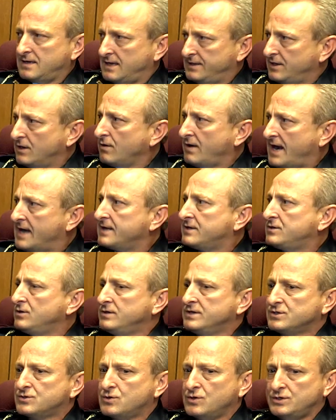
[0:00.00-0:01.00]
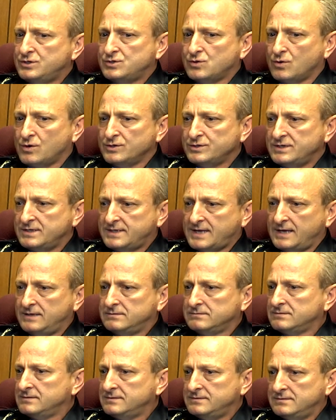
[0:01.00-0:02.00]
their attitude is good towards it. They
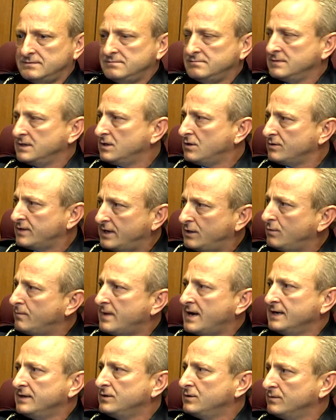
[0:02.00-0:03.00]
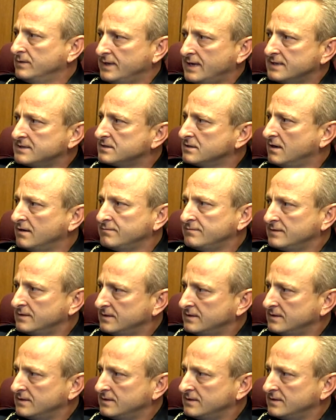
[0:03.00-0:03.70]
don't mind doing that stuff.